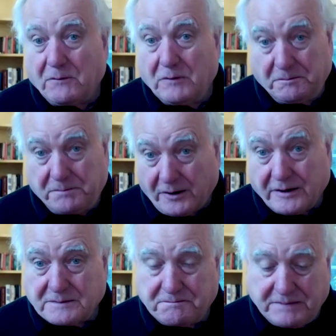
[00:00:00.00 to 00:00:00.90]
will
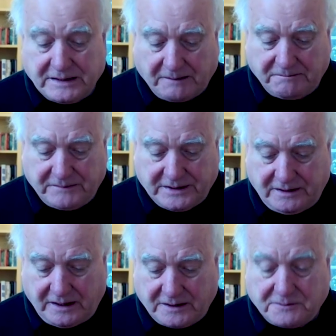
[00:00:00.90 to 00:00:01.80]
Boris be dumped
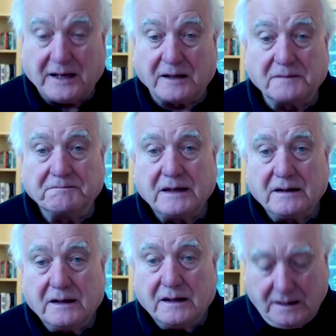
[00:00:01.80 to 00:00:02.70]
as well?
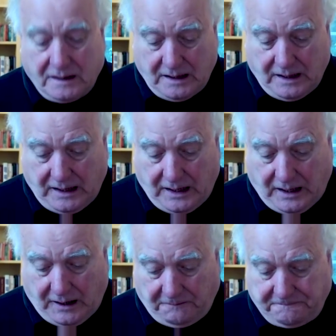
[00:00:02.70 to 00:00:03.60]

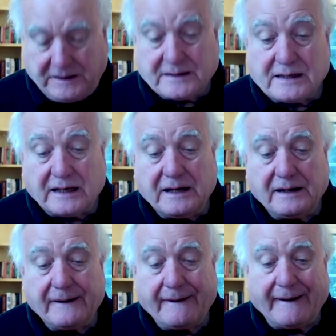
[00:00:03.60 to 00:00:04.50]
Obviously,
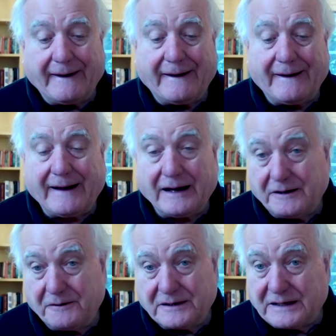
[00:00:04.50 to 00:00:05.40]
I
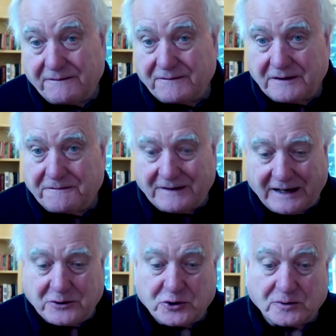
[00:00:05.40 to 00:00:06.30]
note that even the
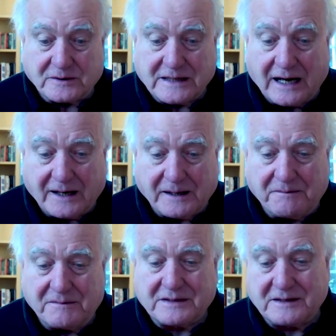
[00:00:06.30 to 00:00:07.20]
Financial
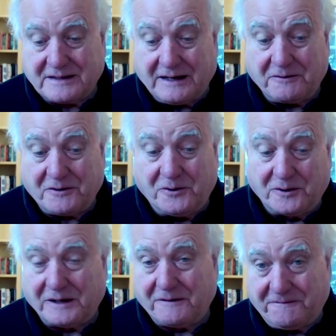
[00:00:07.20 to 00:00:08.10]
Times is now
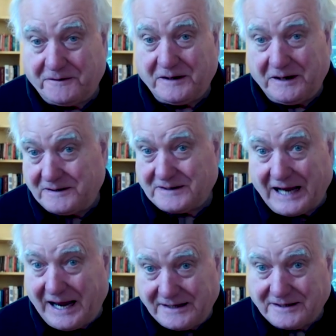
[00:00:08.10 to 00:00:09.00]
calling for his
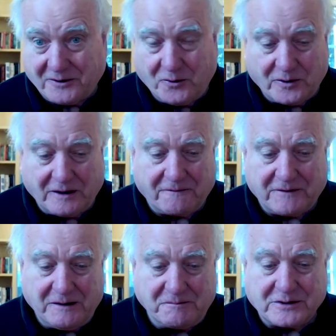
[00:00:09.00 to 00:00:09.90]
head, calling
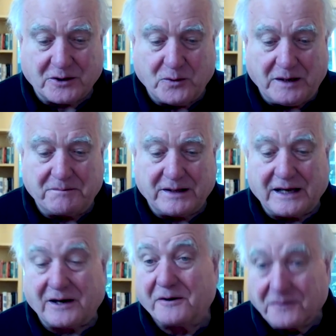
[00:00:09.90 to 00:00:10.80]
for him to quit. But
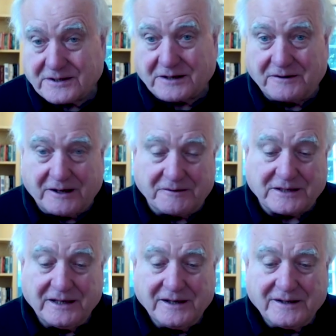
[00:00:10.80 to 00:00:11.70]
then I also
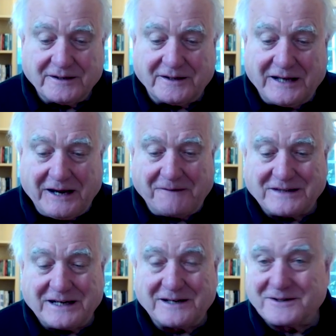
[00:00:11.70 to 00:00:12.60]
note that the
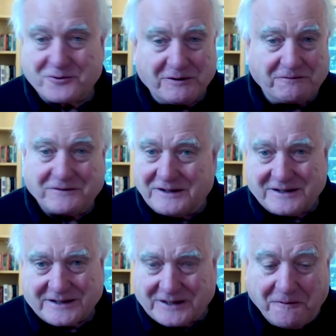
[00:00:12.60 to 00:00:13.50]
FT has drifted
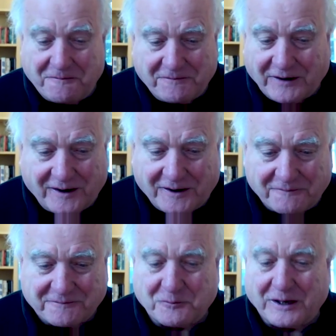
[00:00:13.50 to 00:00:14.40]
so far
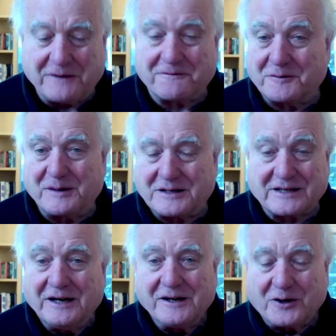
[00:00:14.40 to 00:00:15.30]
away from its
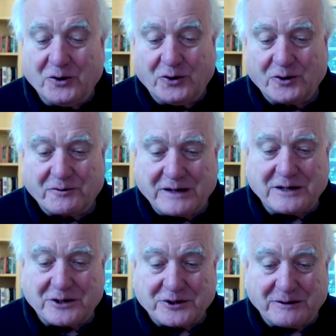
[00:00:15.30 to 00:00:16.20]
core
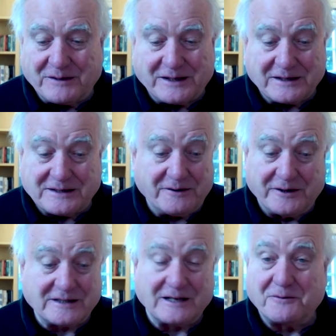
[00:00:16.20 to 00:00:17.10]
readership that I
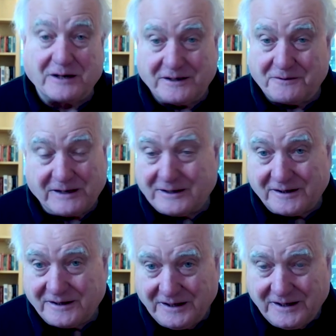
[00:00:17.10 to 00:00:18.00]
seriously wonder
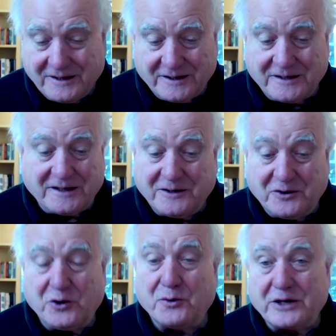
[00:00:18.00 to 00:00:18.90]
whether the
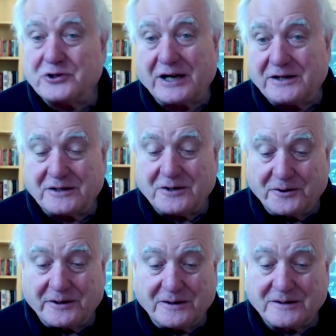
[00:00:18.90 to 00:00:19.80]
newish
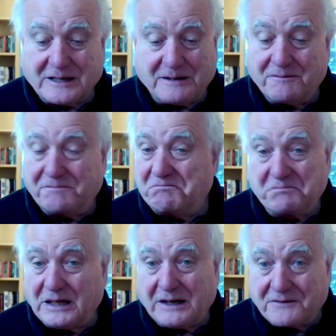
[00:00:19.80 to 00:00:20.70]
editorial team
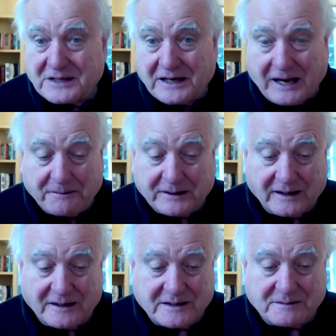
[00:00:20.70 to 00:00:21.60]
believes in
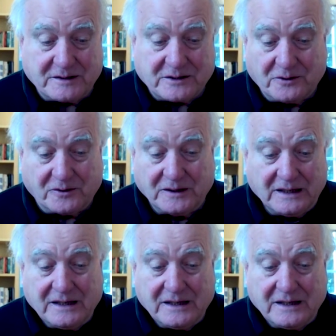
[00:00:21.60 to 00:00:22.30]
capitalism at all.